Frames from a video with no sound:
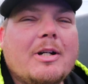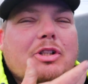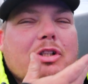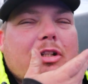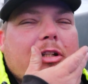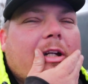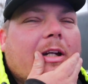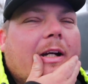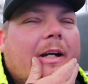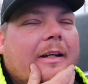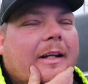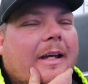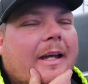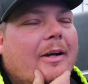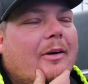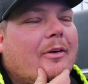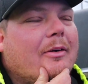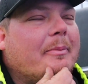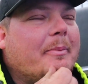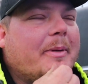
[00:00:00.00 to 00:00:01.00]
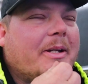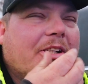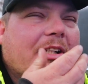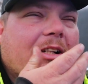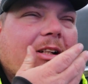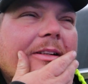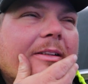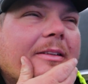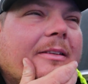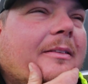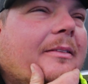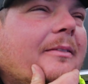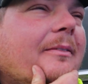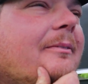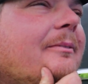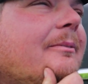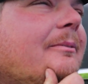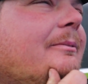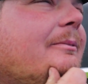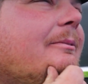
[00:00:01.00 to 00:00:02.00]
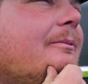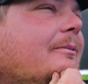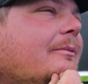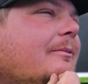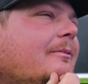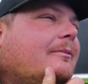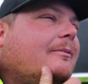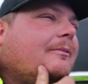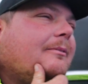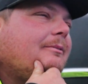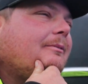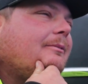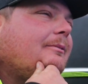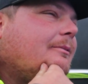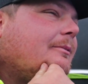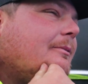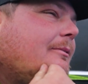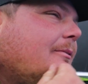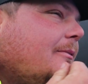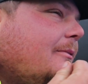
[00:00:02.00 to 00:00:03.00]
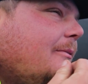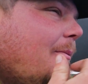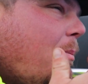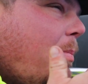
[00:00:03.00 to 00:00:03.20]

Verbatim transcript: should get a good angle on me, John. I mean, I'll get a good angle. Hold on.